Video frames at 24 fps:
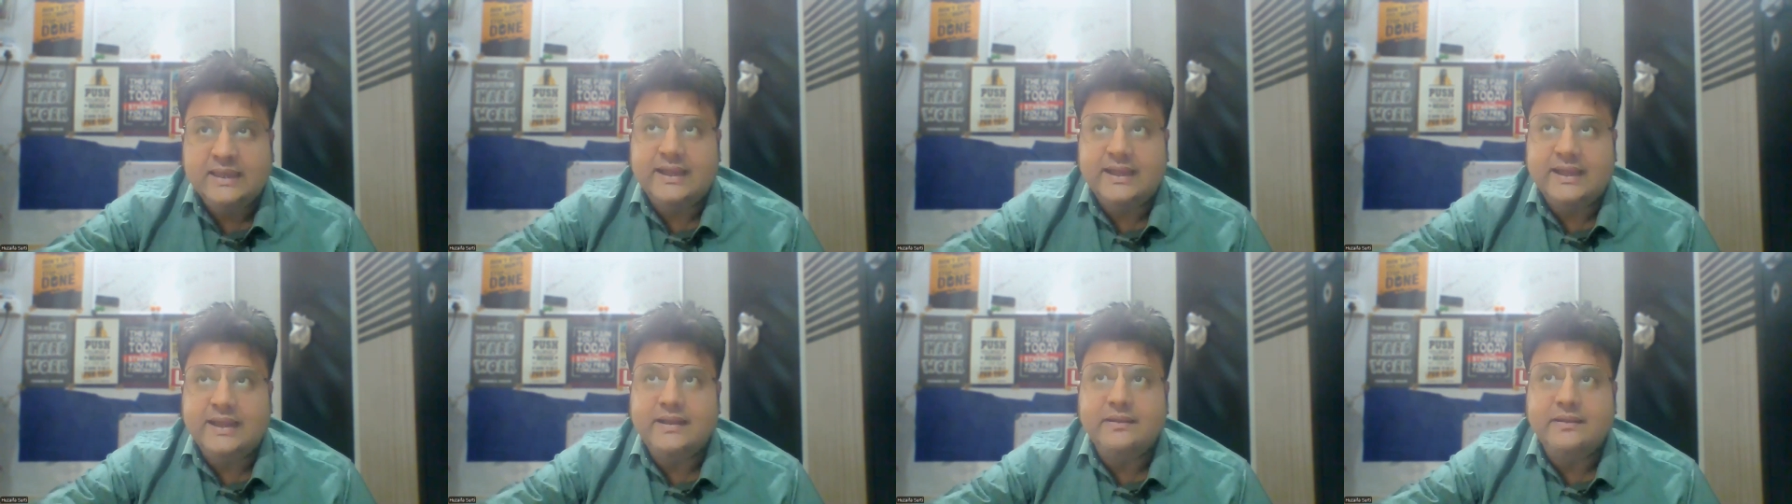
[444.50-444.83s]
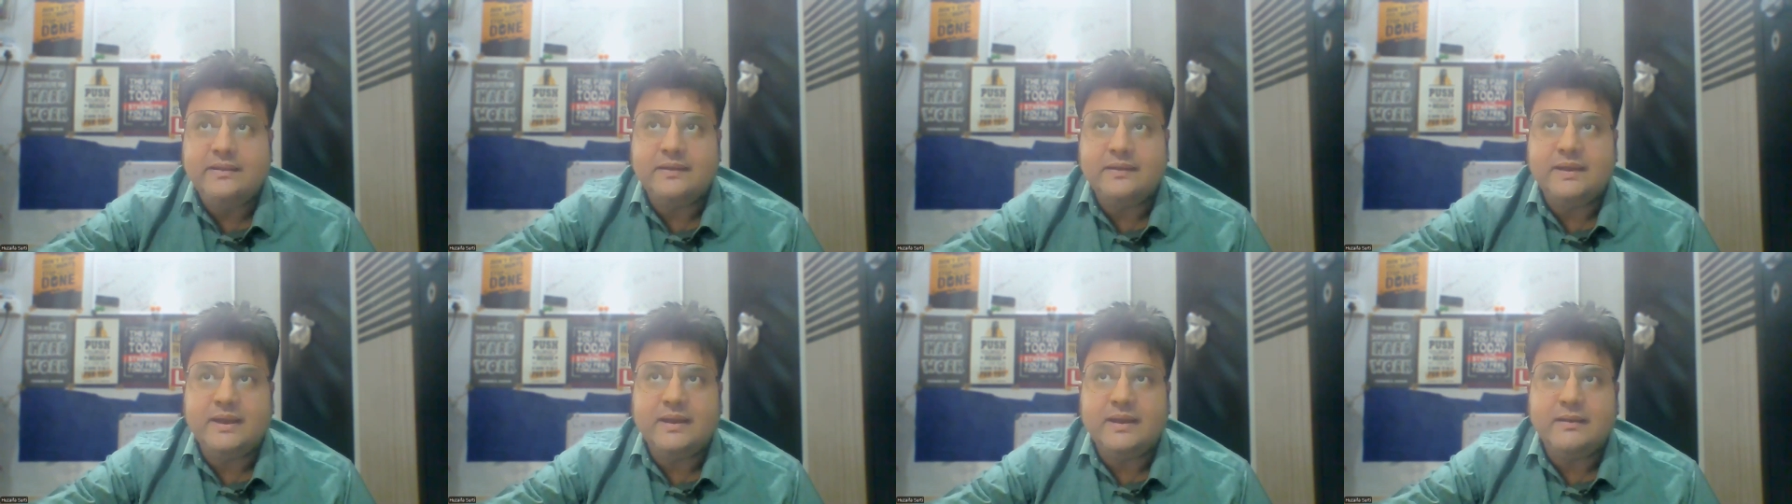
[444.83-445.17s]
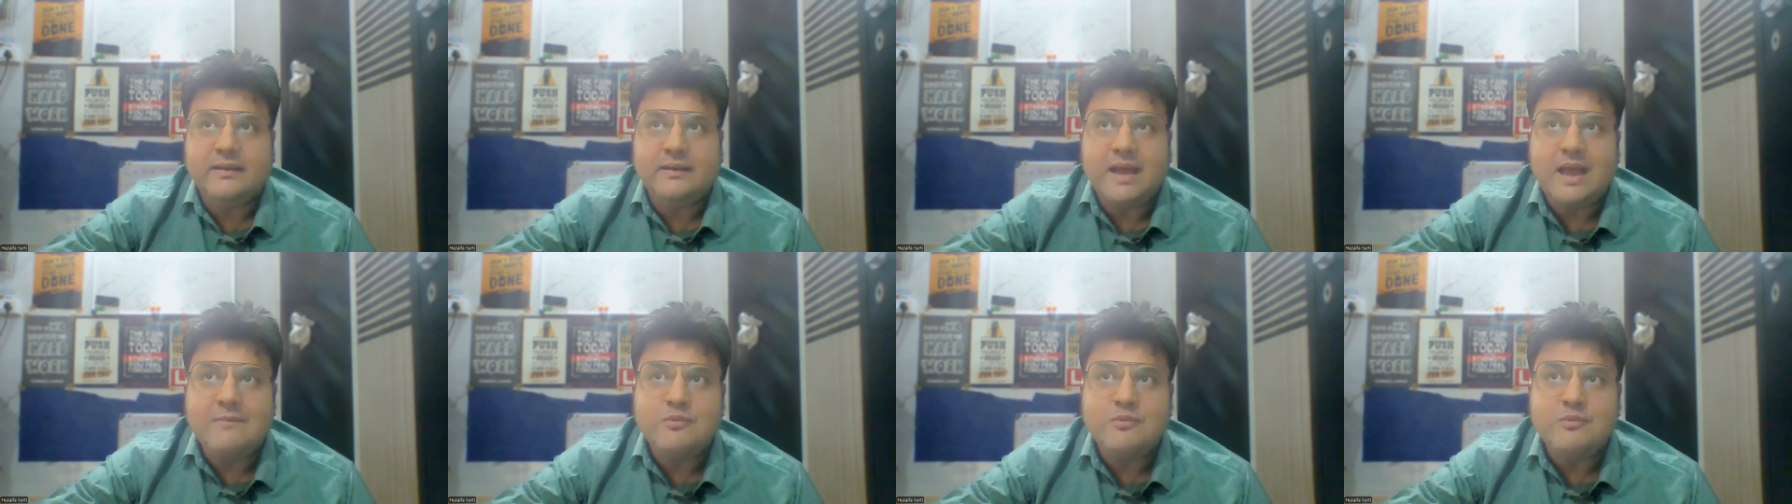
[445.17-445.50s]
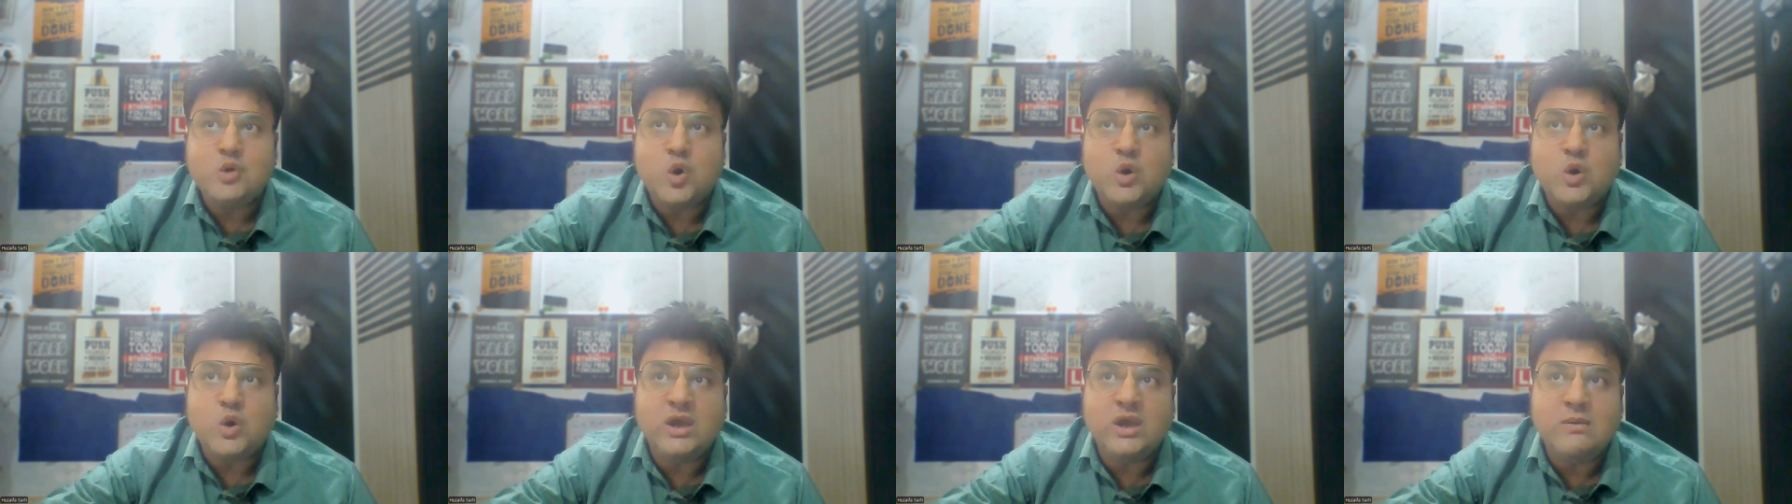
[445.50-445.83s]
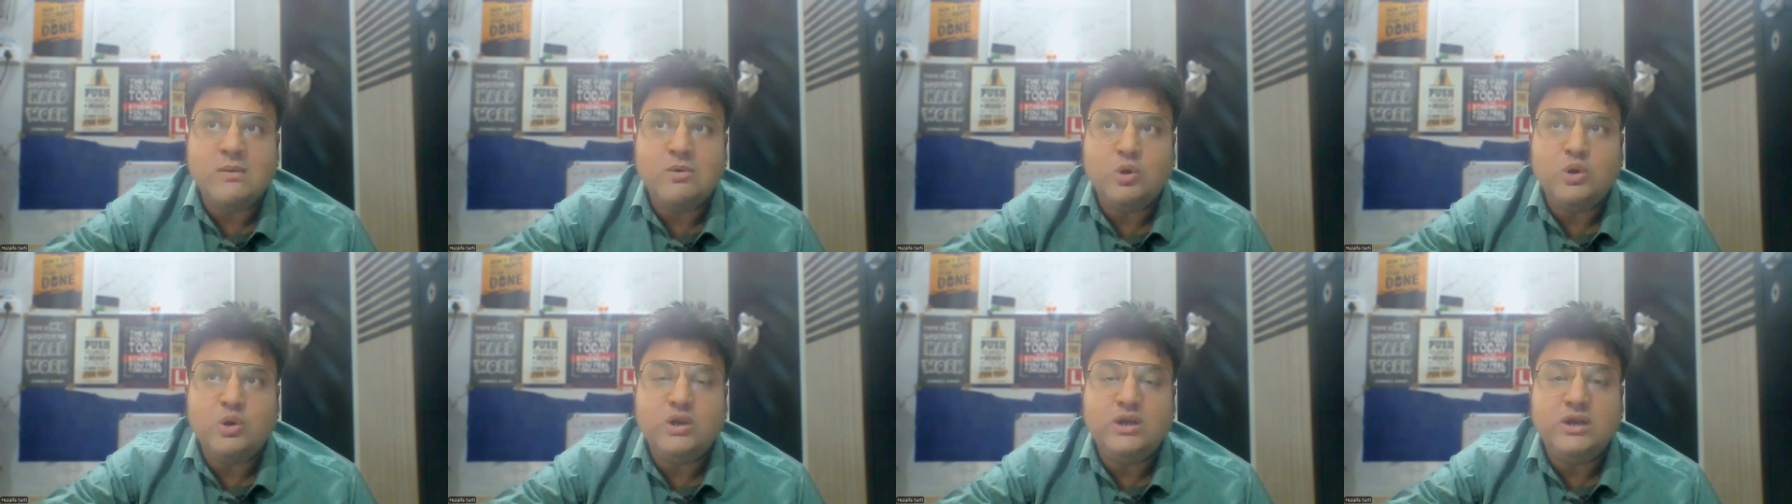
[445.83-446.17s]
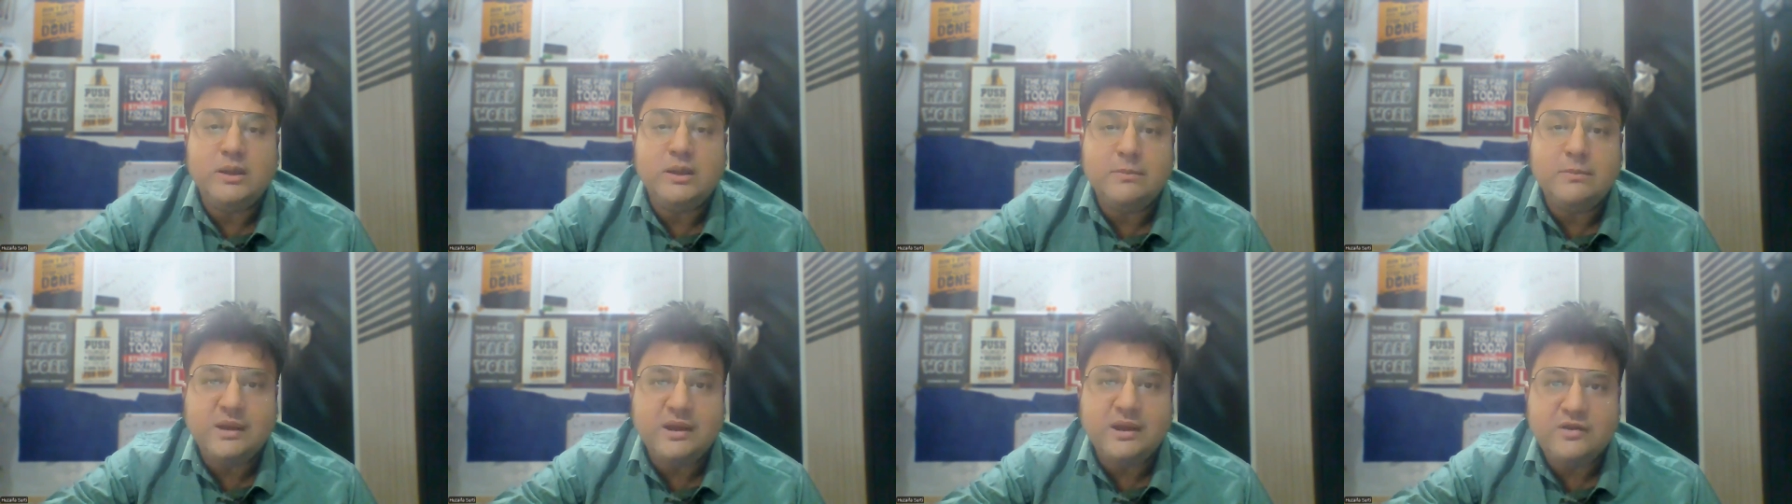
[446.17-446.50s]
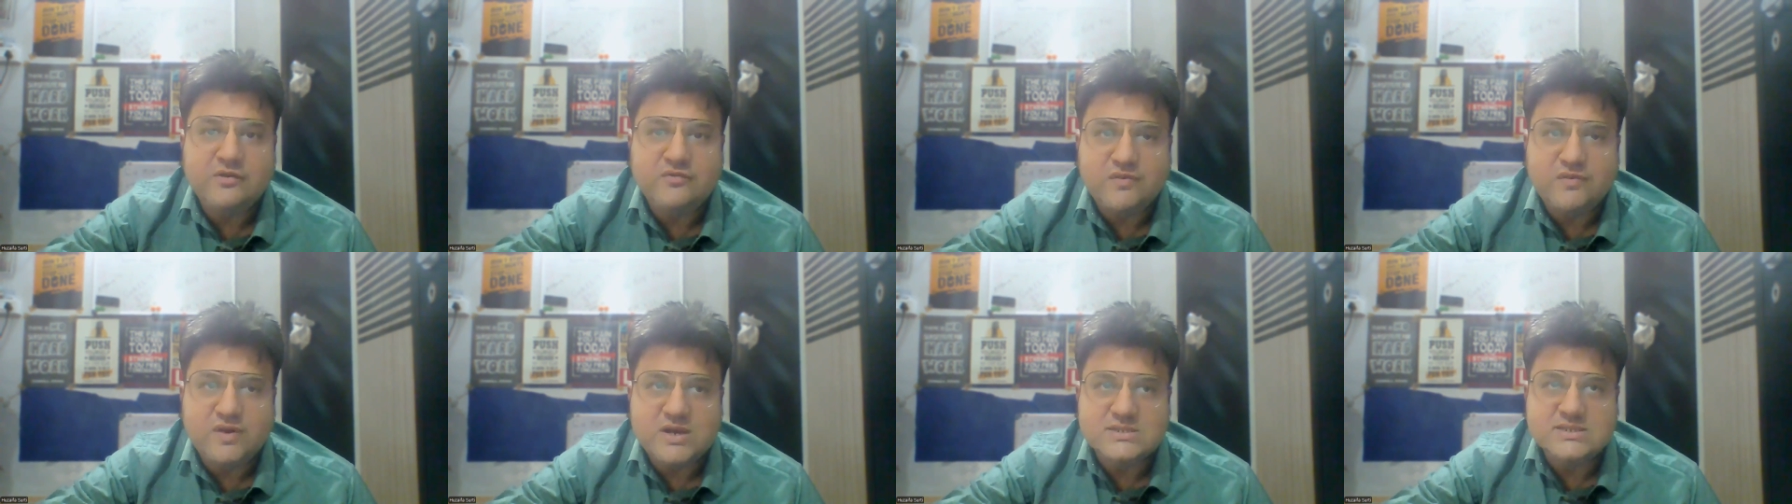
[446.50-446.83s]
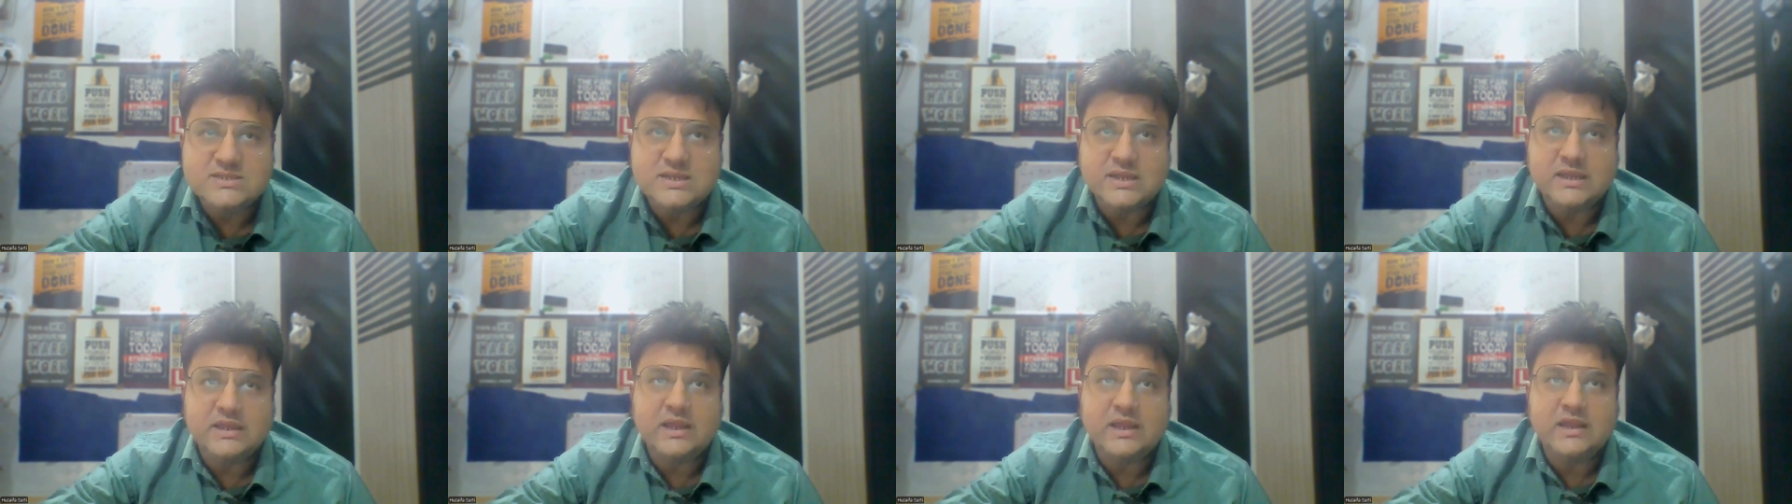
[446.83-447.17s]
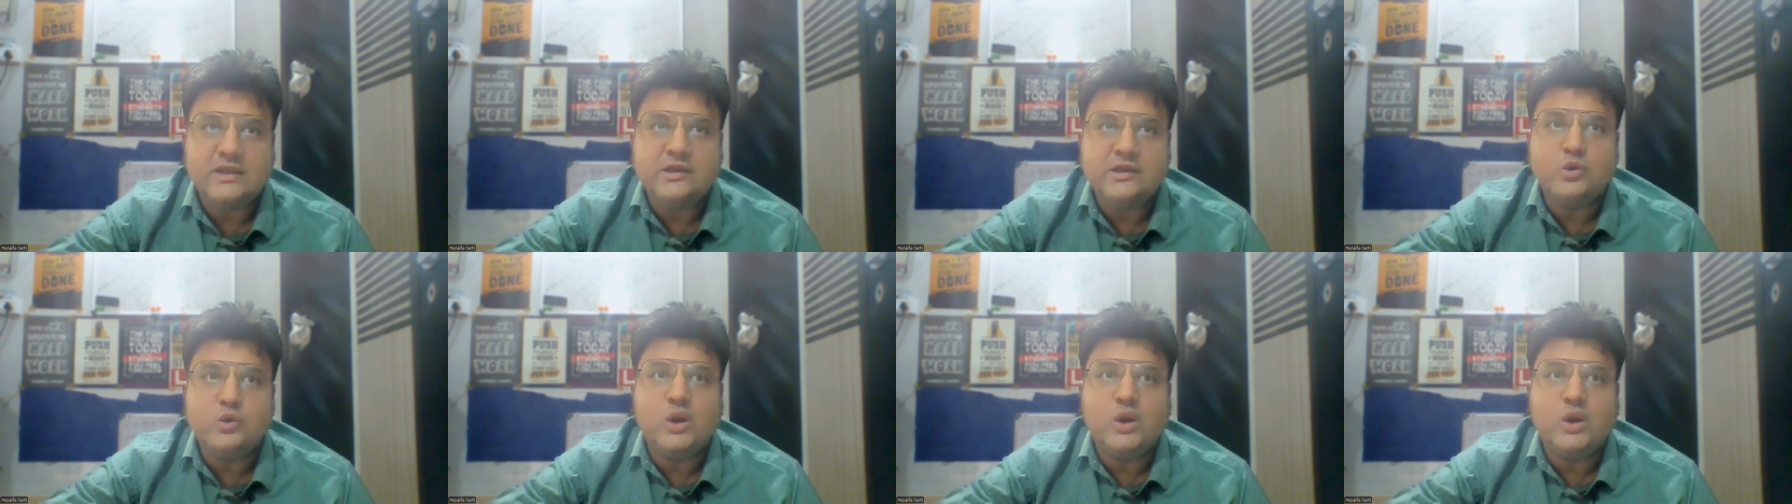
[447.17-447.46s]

right? Uh, I'm talking about intermittent fasting, right?